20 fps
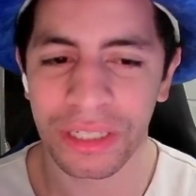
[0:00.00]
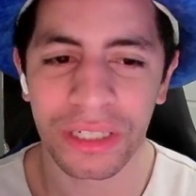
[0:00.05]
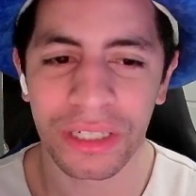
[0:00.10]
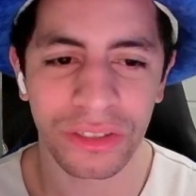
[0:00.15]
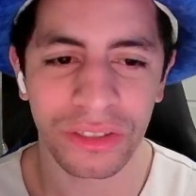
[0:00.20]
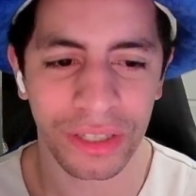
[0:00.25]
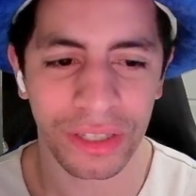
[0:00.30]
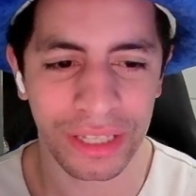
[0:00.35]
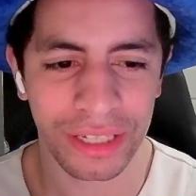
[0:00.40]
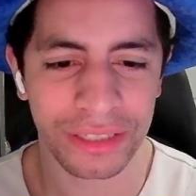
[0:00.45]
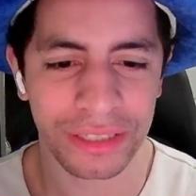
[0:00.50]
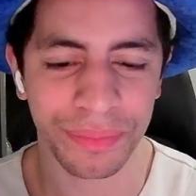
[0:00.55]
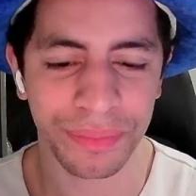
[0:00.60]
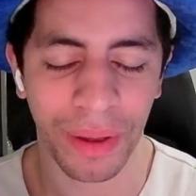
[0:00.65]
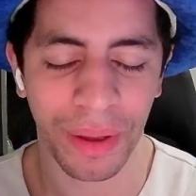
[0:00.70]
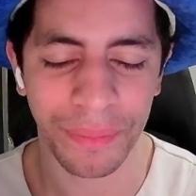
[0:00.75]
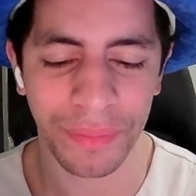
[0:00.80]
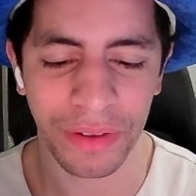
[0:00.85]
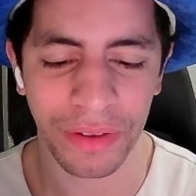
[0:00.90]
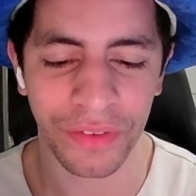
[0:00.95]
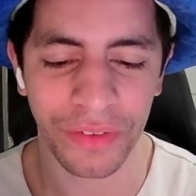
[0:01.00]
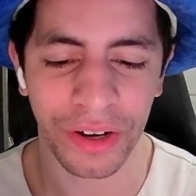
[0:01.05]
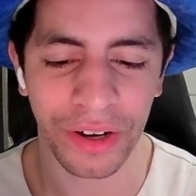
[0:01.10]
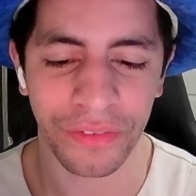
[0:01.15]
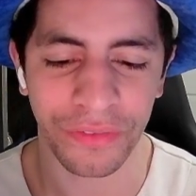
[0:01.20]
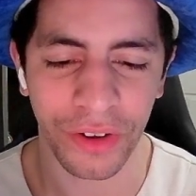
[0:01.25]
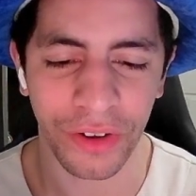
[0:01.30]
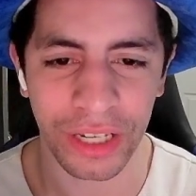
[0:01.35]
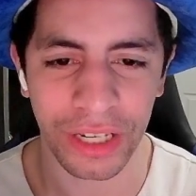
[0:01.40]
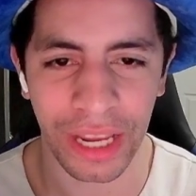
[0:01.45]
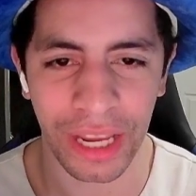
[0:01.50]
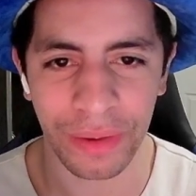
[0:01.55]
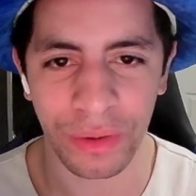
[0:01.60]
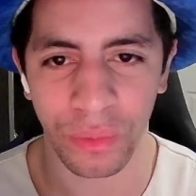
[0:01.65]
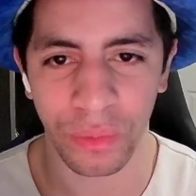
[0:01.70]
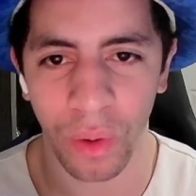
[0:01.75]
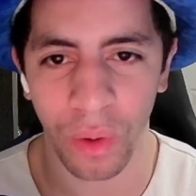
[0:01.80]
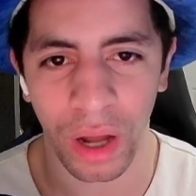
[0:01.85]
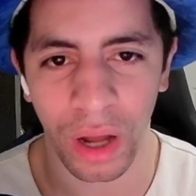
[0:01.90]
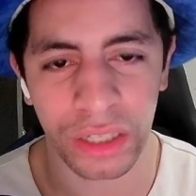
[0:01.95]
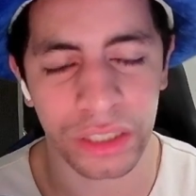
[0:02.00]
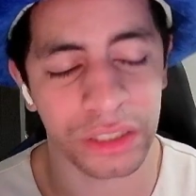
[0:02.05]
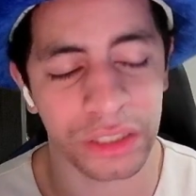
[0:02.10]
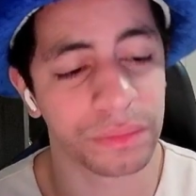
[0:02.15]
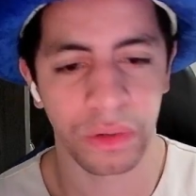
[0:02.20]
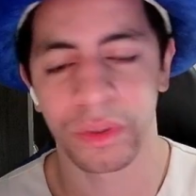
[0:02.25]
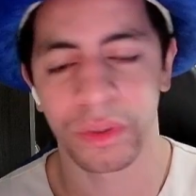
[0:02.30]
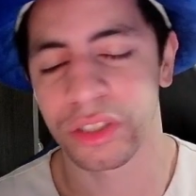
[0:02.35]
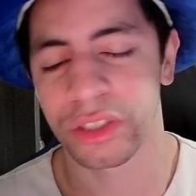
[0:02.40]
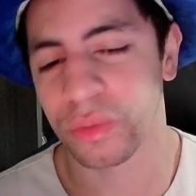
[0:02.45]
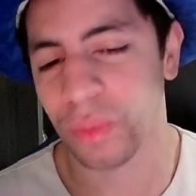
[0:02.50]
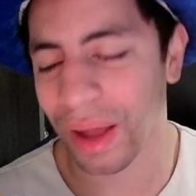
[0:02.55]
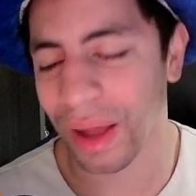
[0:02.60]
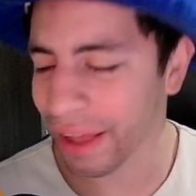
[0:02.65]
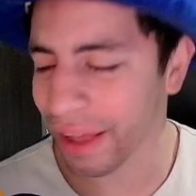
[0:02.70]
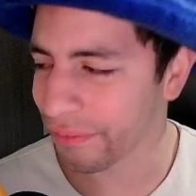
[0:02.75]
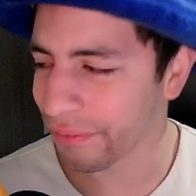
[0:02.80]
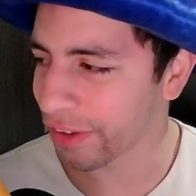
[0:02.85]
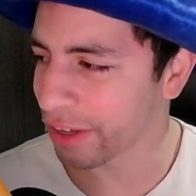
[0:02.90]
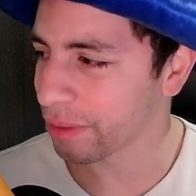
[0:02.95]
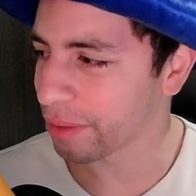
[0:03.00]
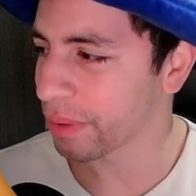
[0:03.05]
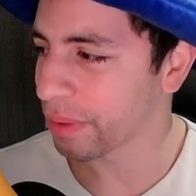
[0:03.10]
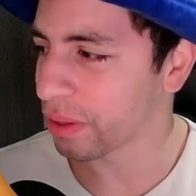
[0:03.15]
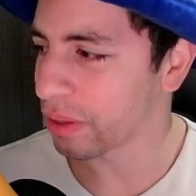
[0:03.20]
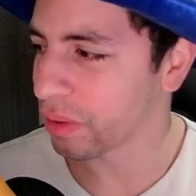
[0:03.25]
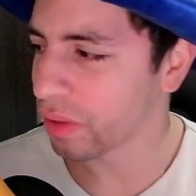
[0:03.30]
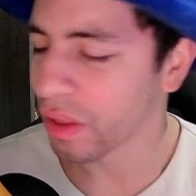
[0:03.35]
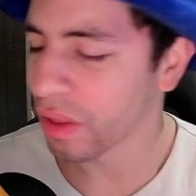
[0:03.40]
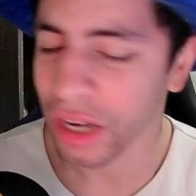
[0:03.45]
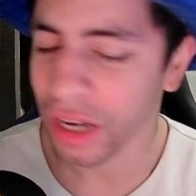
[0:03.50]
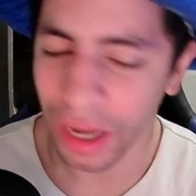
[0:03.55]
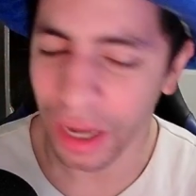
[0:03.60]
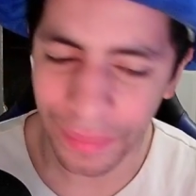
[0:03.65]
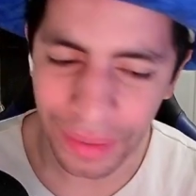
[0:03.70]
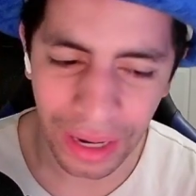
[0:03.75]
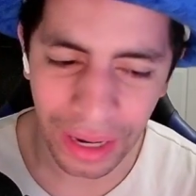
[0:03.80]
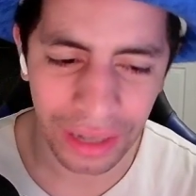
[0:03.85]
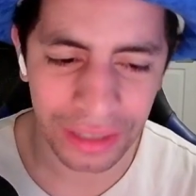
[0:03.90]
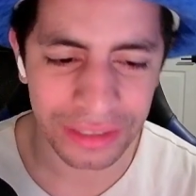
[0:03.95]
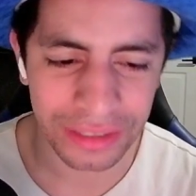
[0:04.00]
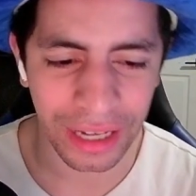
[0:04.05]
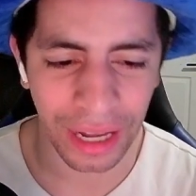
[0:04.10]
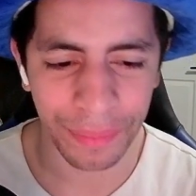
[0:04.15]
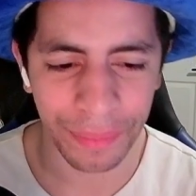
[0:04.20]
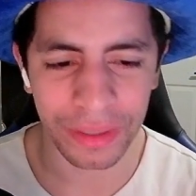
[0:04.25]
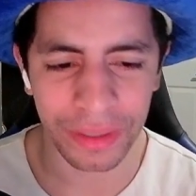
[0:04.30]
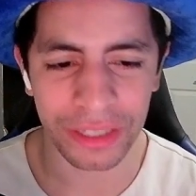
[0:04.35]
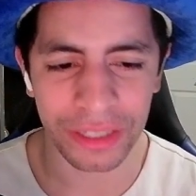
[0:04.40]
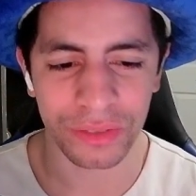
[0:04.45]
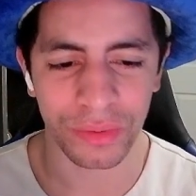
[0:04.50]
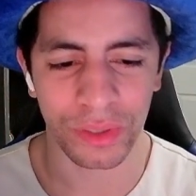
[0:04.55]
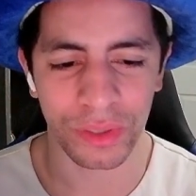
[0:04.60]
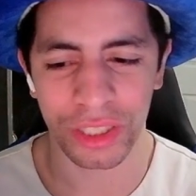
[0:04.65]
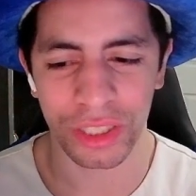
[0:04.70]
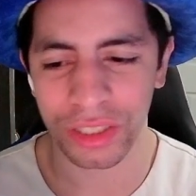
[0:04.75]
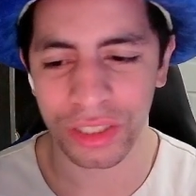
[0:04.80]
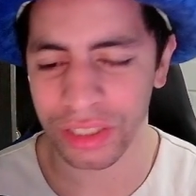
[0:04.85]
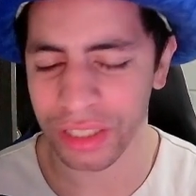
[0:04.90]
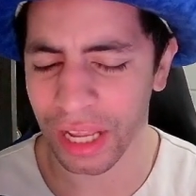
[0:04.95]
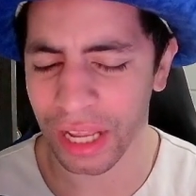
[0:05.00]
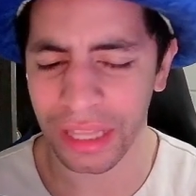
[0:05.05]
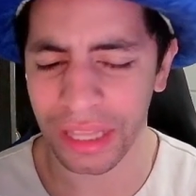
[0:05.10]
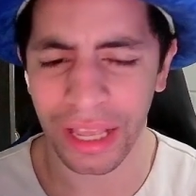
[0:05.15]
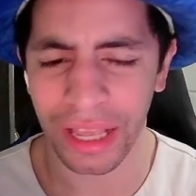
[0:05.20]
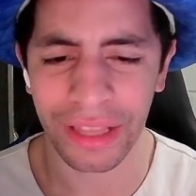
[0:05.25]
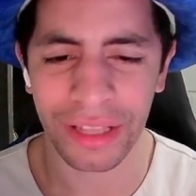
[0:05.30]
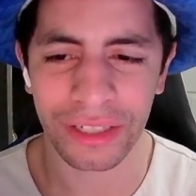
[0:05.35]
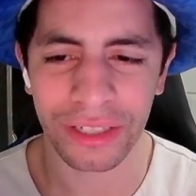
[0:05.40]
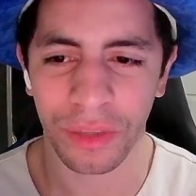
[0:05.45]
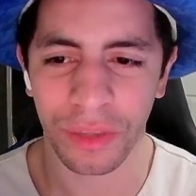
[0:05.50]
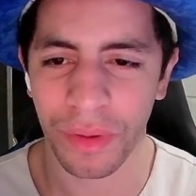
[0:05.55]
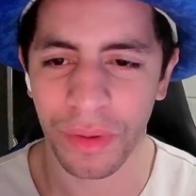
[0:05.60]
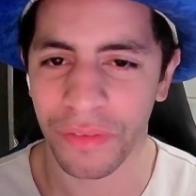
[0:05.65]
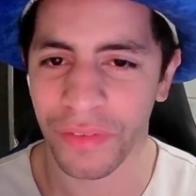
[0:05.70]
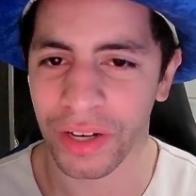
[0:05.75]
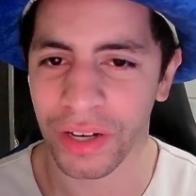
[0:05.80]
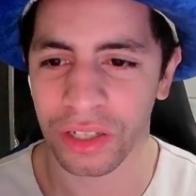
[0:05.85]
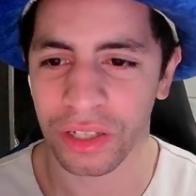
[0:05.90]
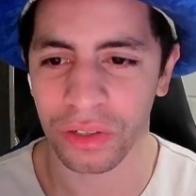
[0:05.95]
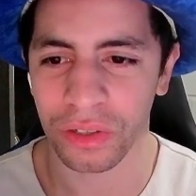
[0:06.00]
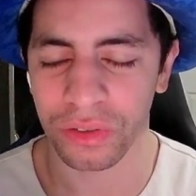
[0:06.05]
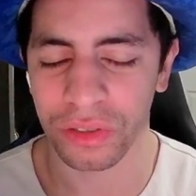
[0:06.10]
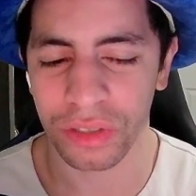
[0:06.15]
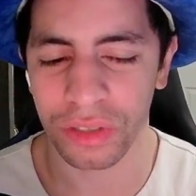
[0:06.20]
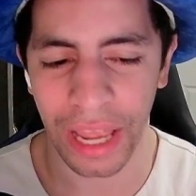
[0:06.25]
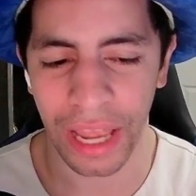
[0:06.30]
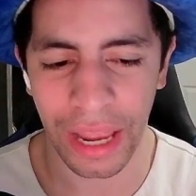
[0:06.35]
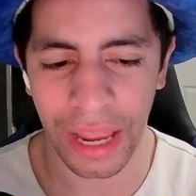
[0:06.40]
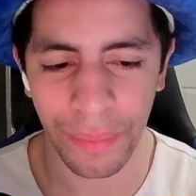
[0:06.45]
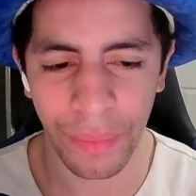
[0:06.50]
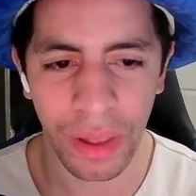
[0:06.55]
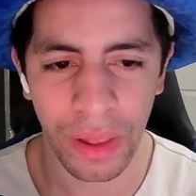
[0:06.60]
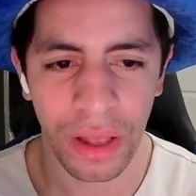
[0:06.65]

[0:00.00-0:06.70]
So I think this might be a very fun game to watch. Which is why I have Vanderbilt coming out on top on this one just slightly. I think it's going to be a very close game.